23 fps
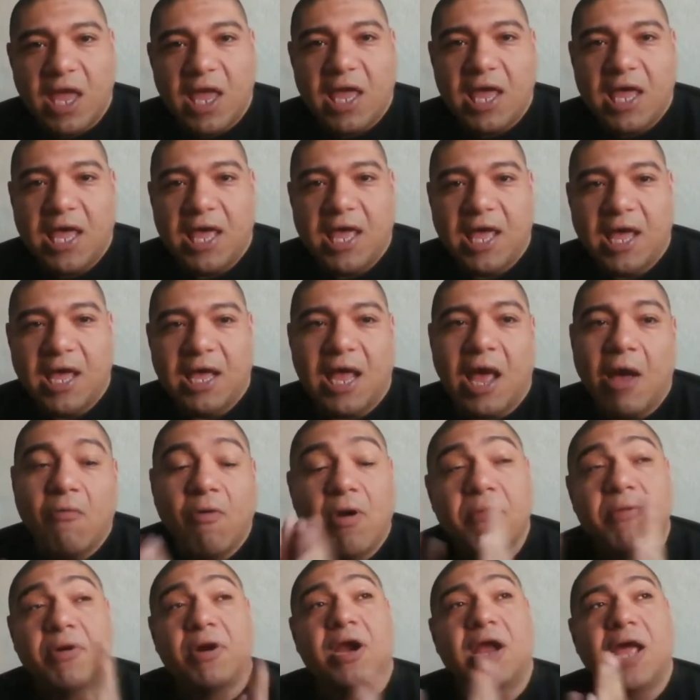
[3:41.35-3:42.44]
And,
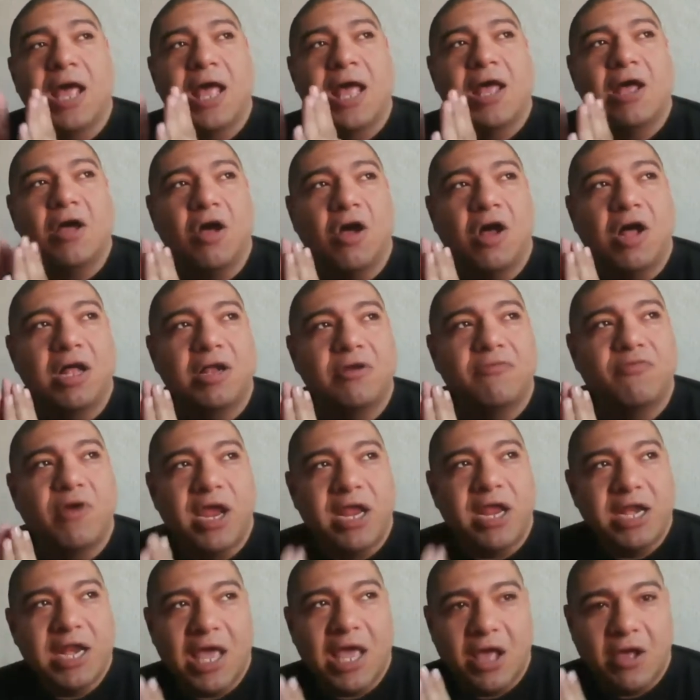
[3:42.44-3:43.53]
however,
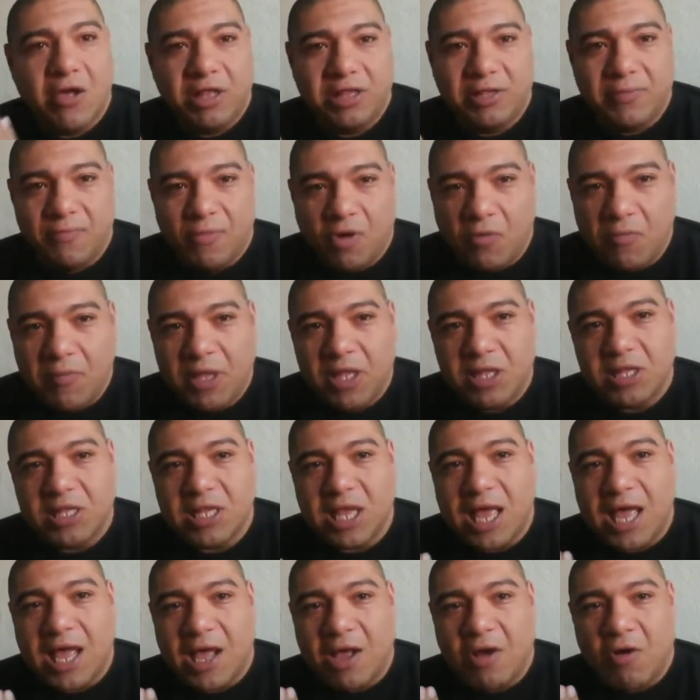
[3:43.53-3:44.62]
right now at the
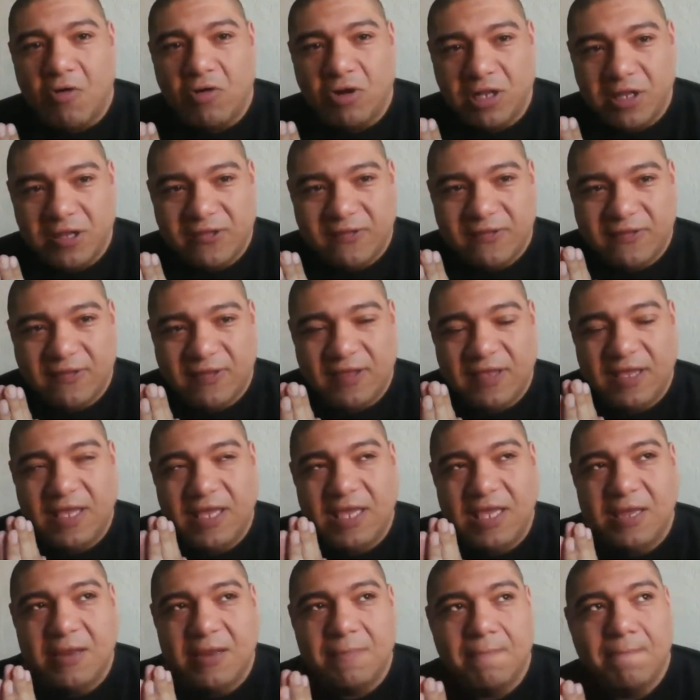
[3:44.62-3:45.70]
moment, I only
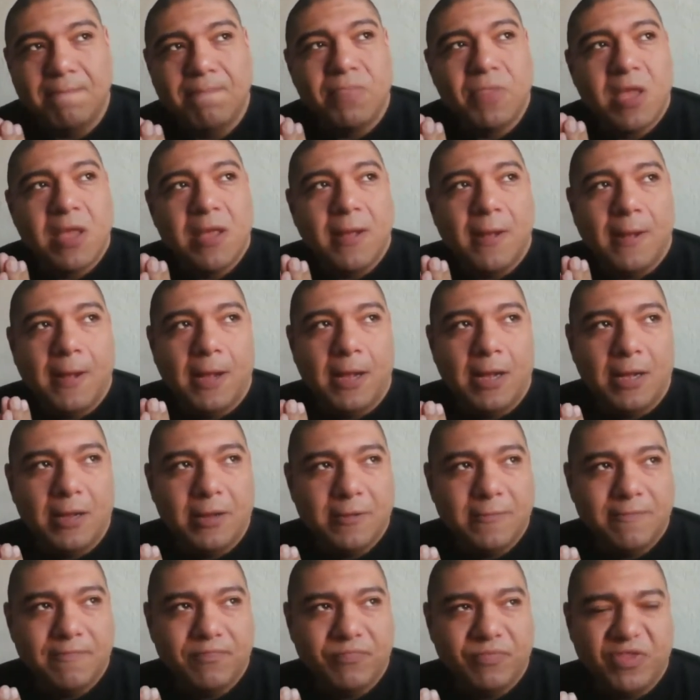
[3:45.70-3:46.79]
see
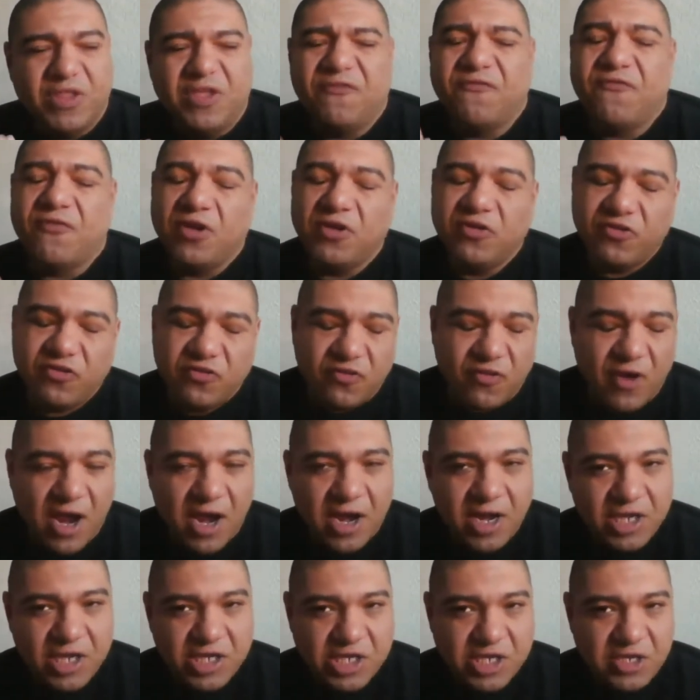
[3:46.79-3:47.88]
um, different
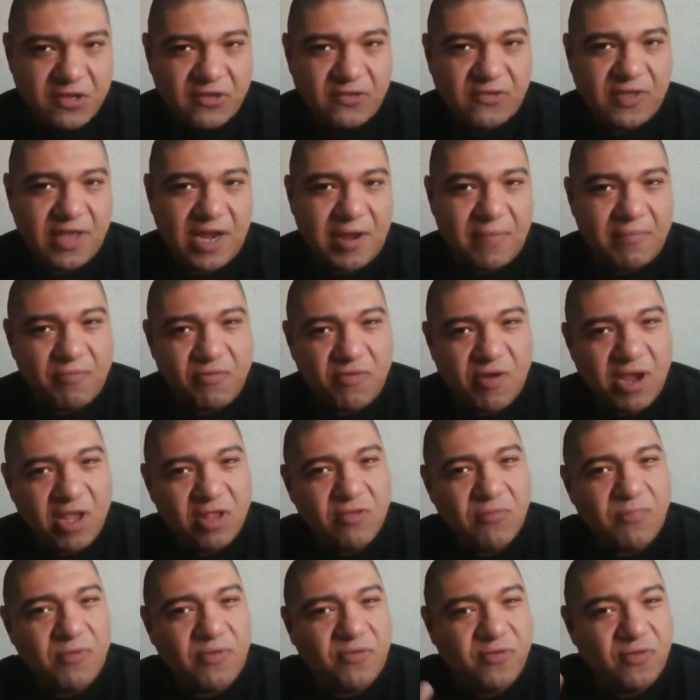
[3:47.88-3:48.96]
strategies that I'm
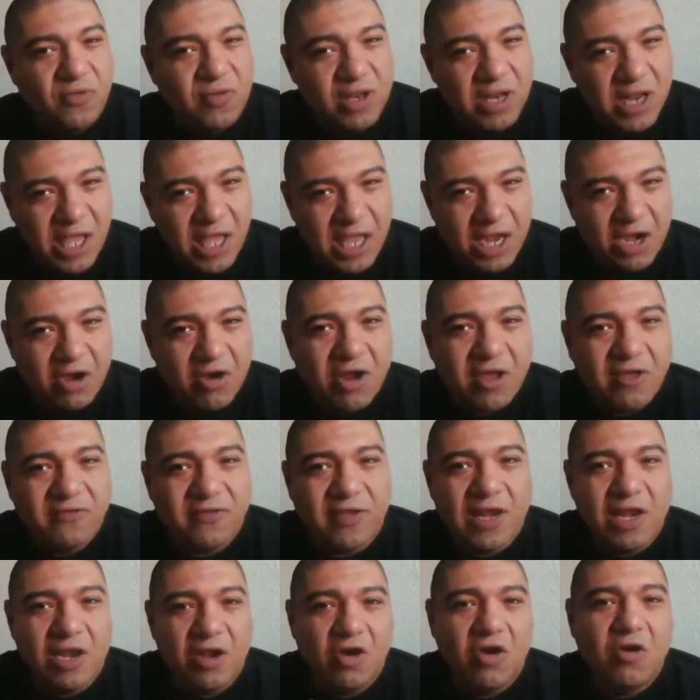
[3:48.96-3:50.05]
trying to pursue later
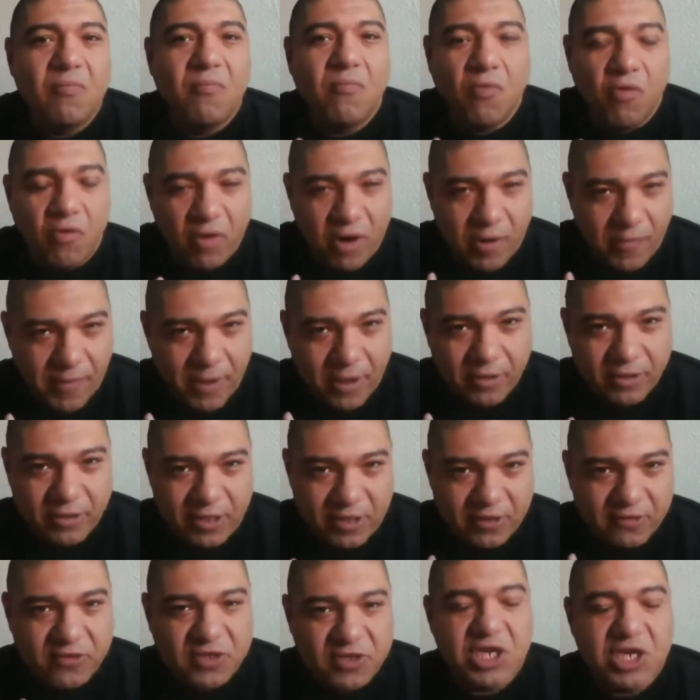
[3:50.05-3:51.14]
as I learn more about
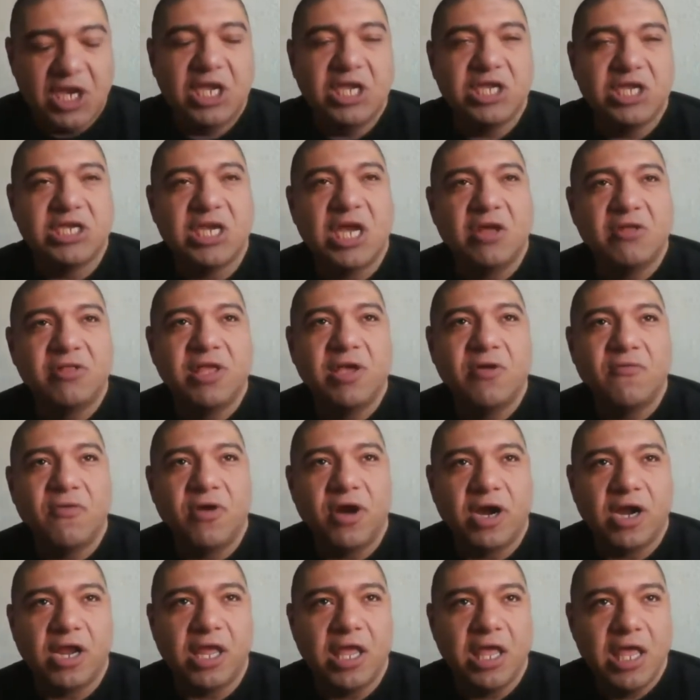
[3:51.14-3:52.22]
the exchange, how they
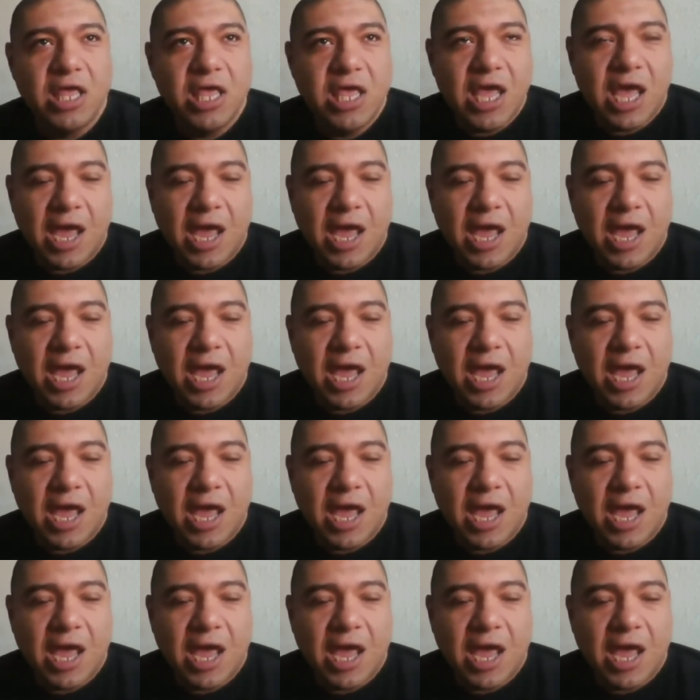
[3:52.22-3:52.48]
work.